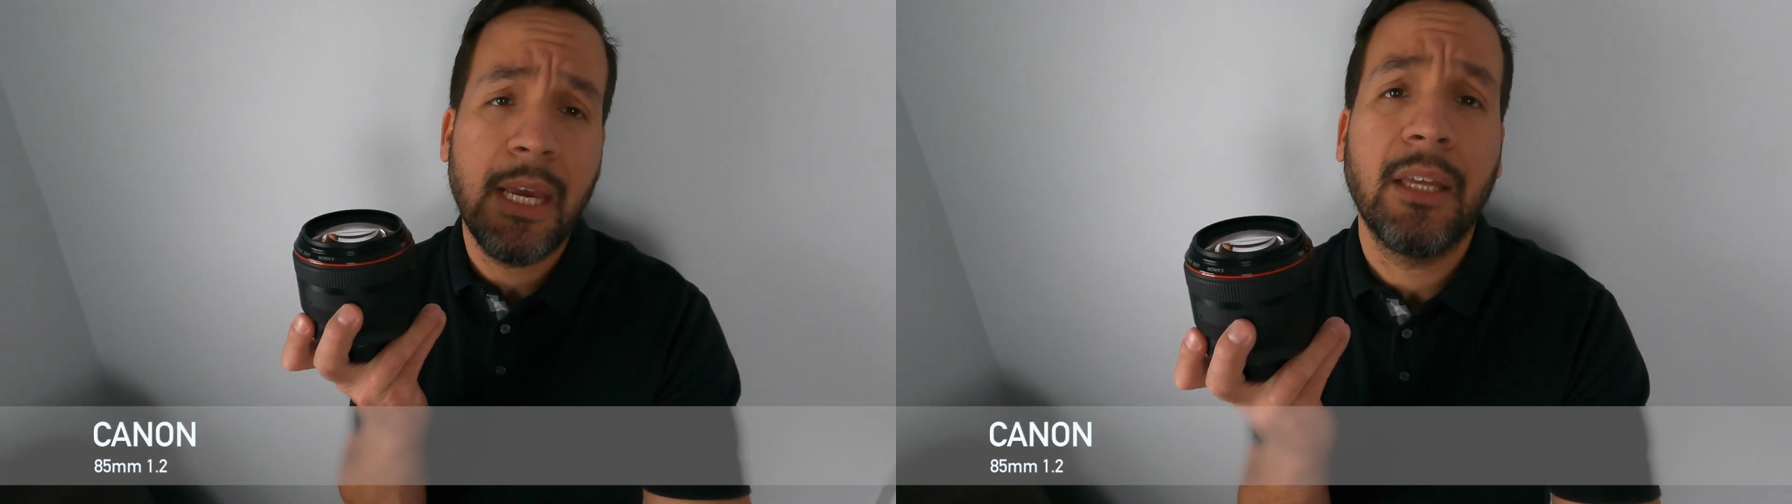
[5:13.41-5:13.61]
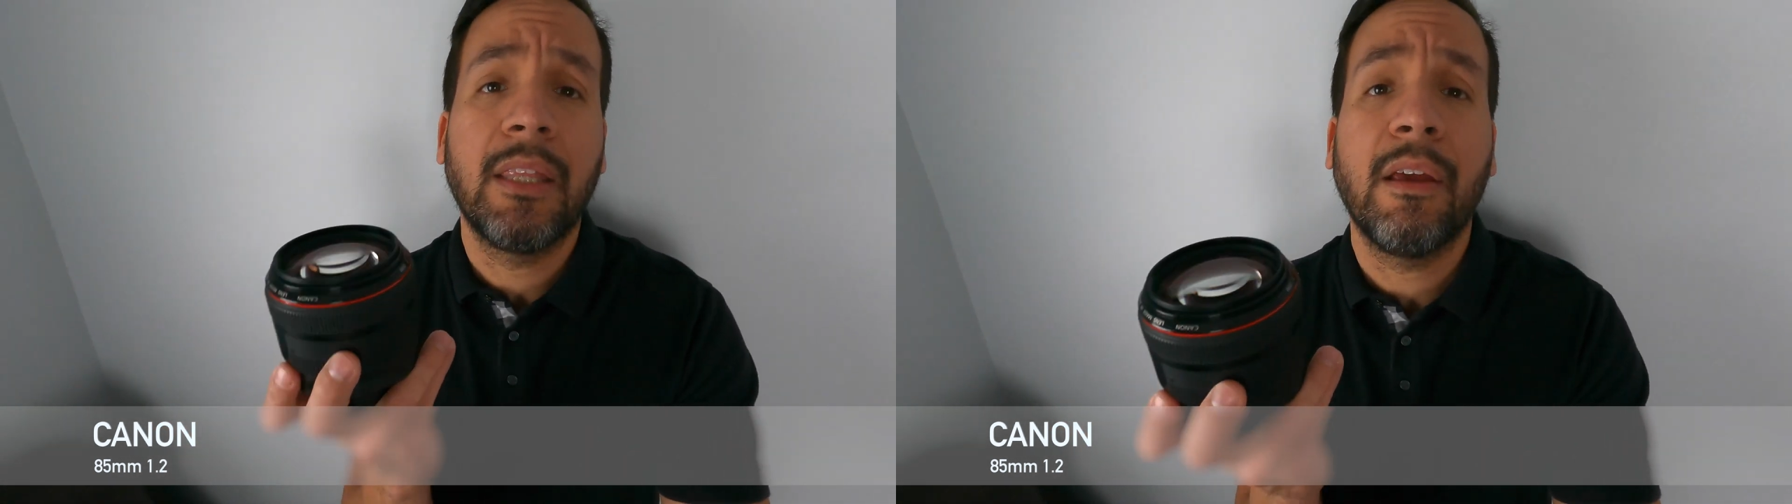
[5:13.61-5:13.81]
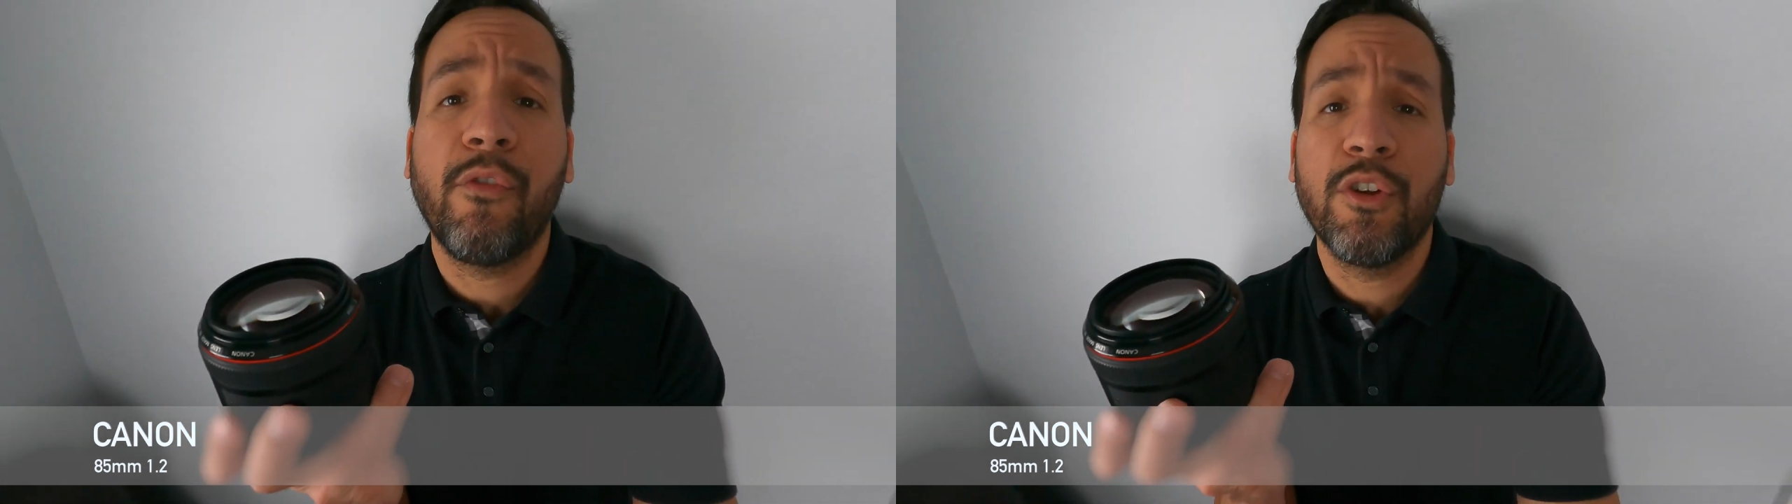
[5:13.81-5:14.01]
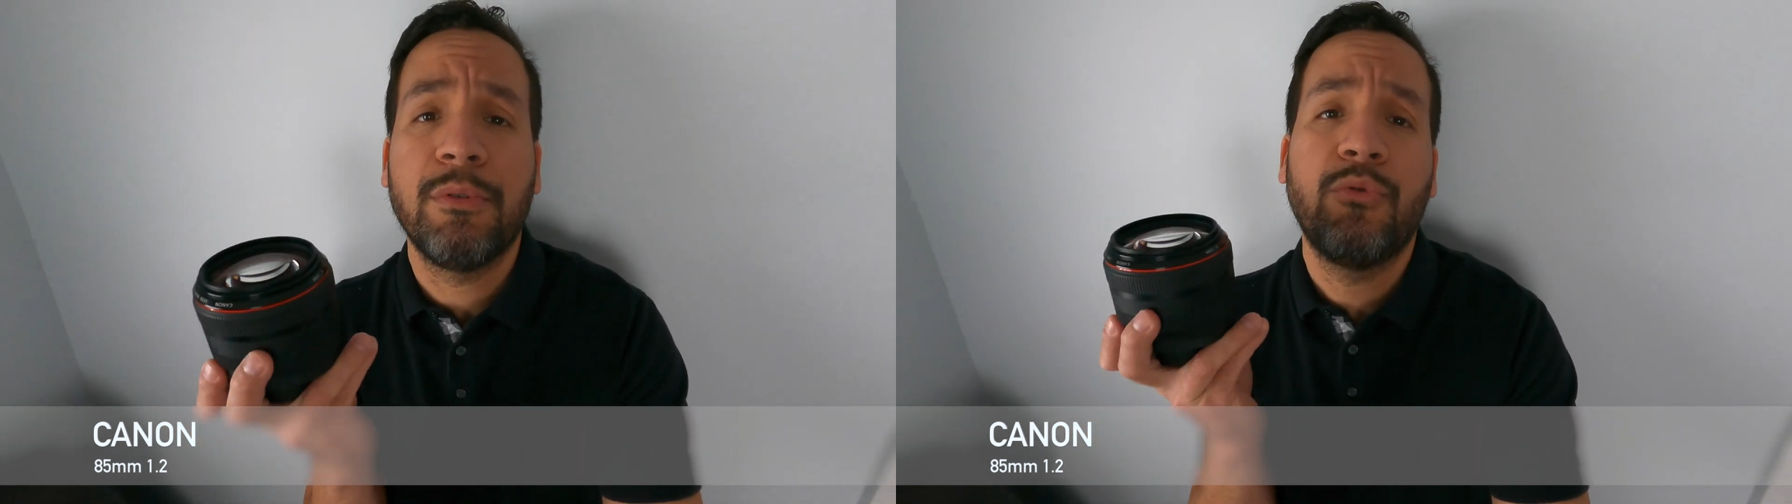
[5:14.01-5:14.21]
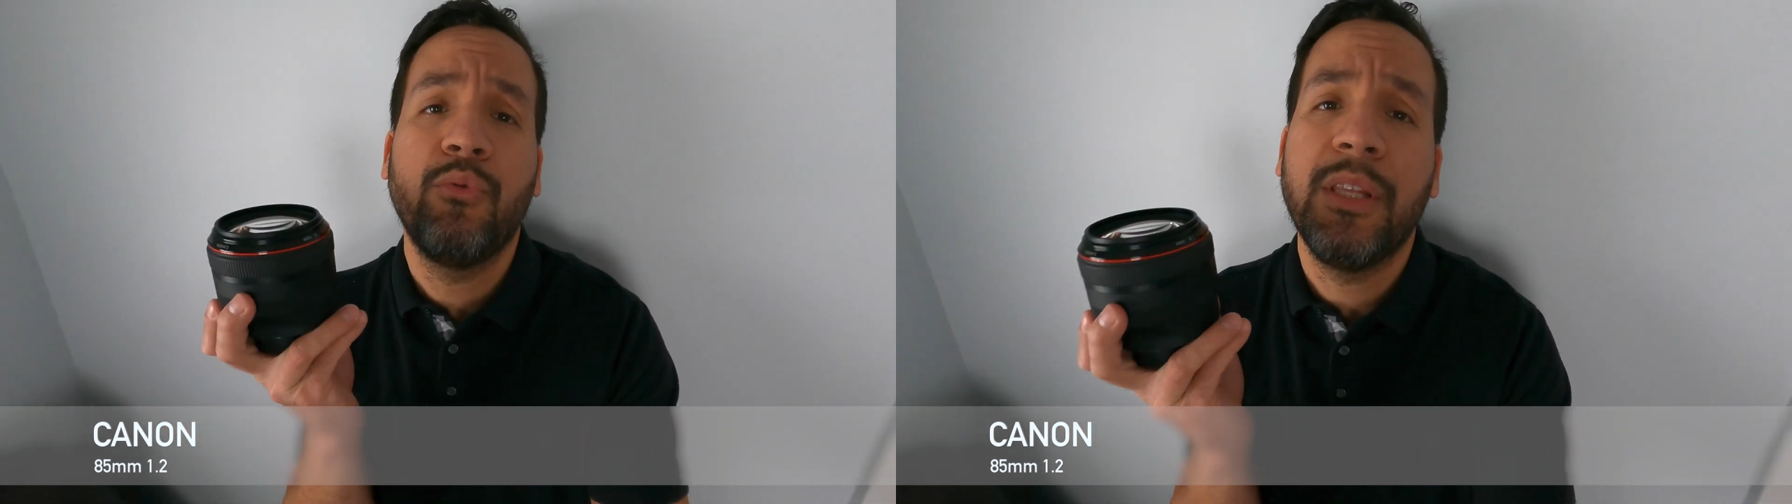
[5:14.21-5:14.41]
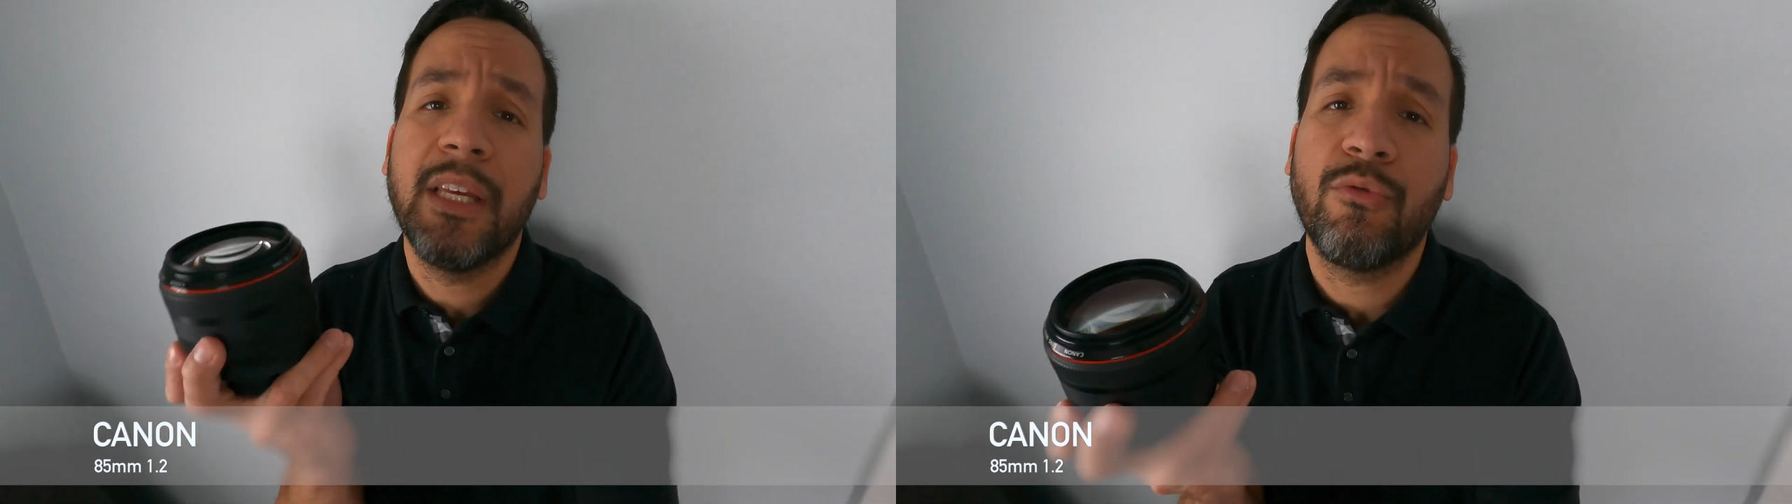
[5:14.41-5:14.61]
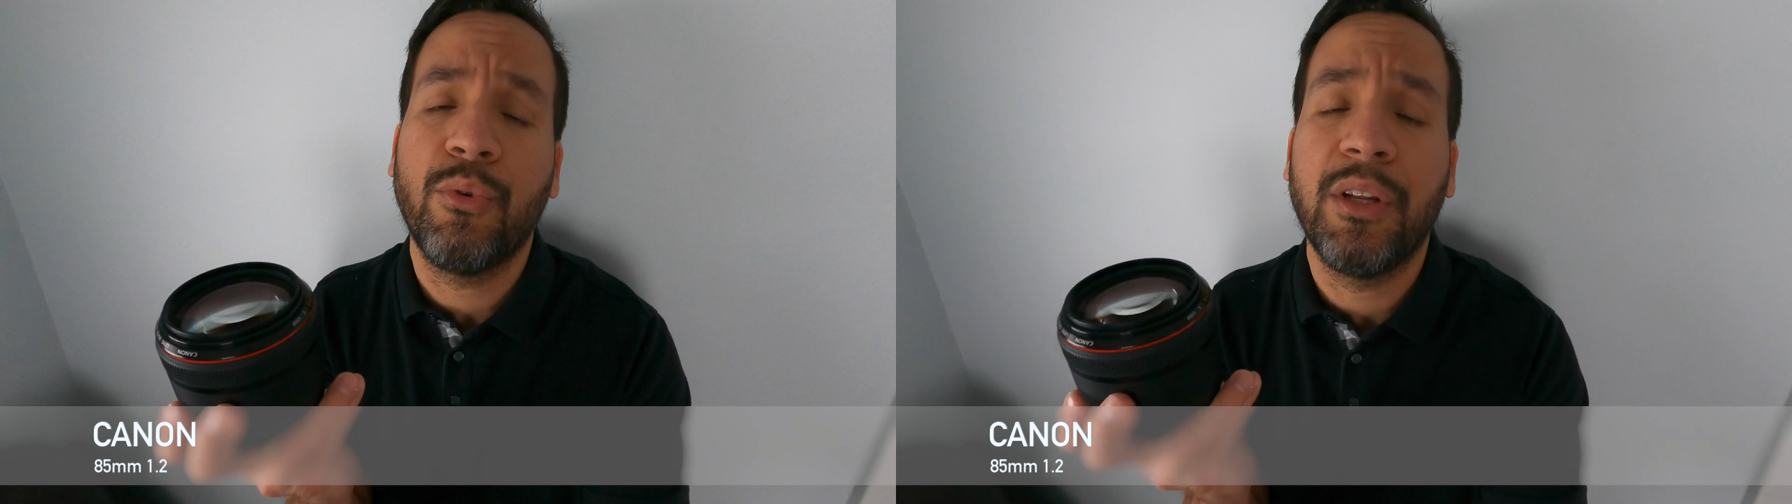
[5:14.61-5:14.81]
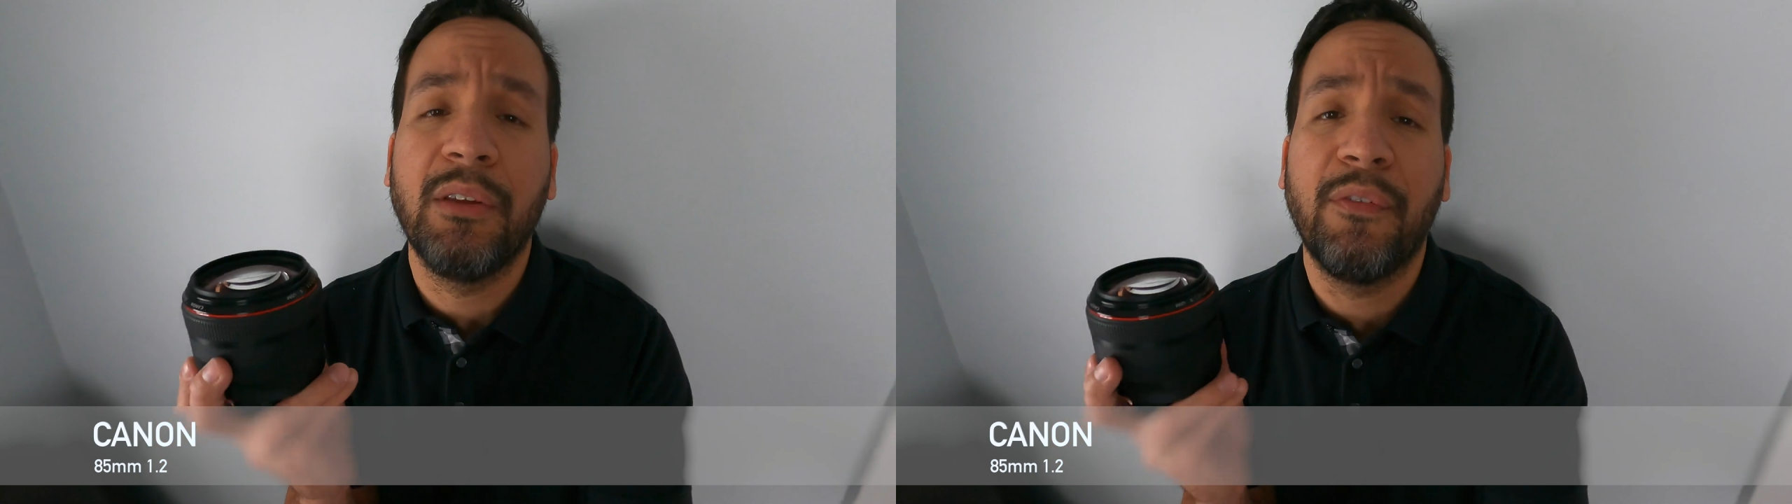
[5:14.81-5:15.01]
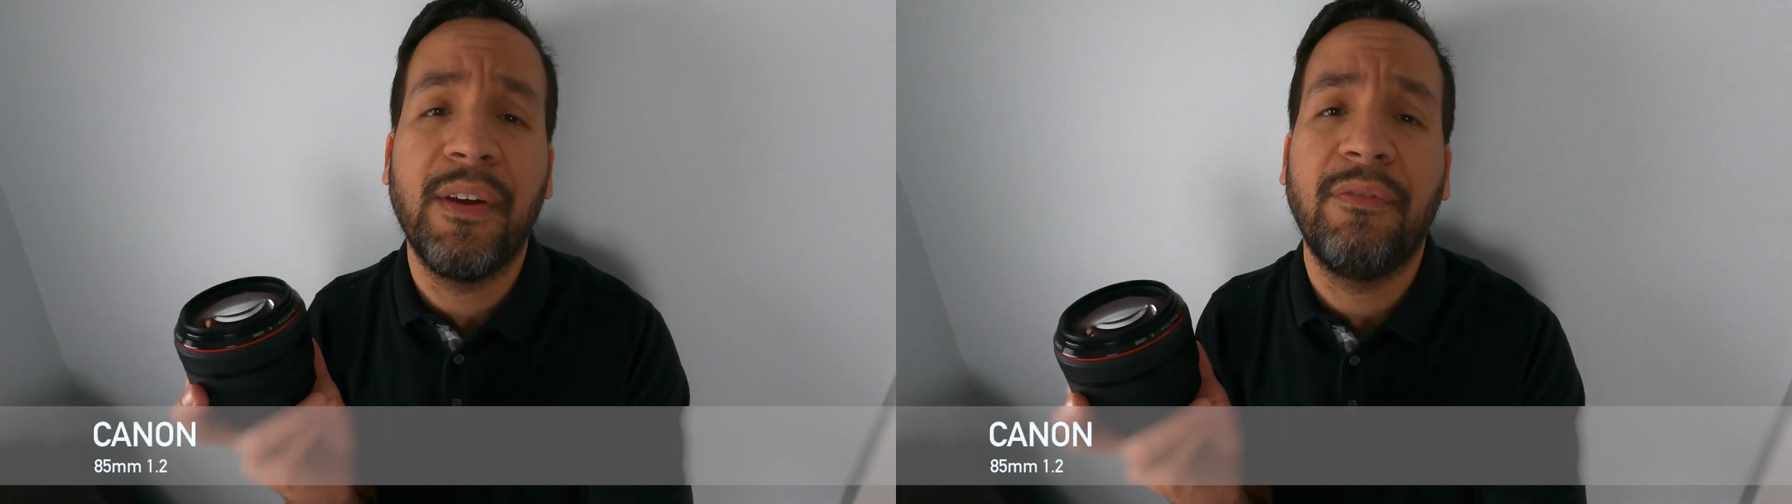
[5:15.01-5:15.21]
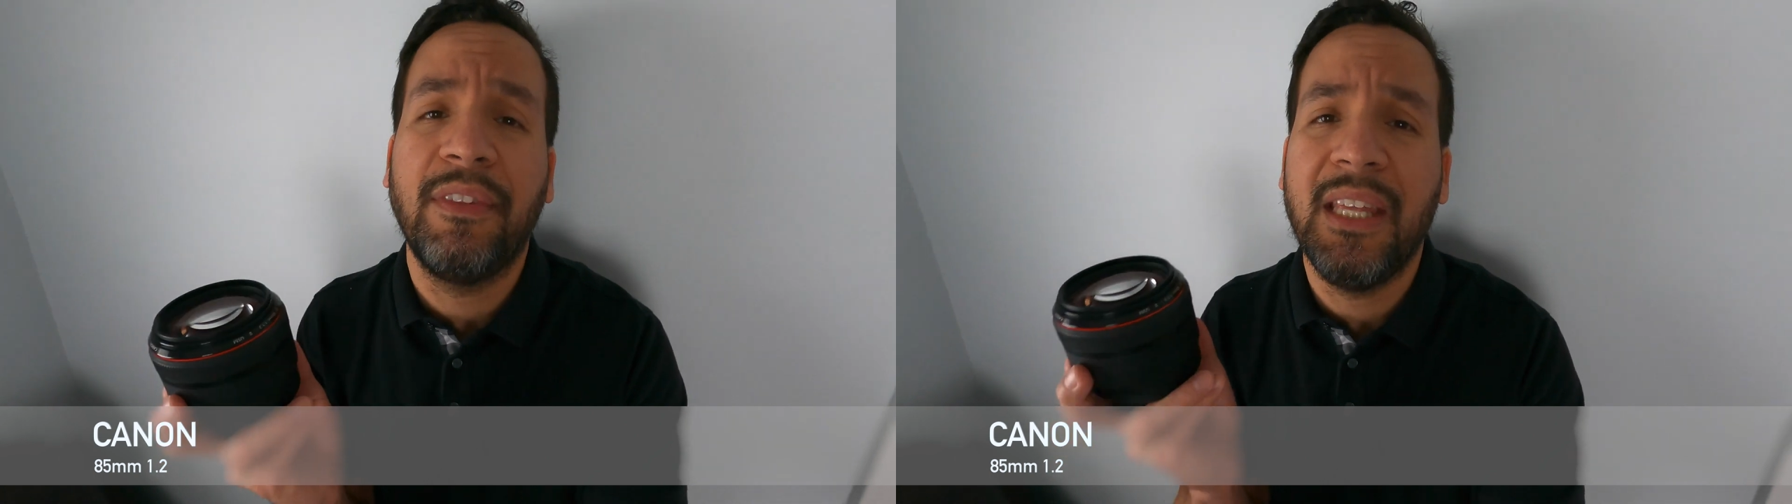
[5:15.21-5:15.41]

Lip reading: the difference between this one and the 50,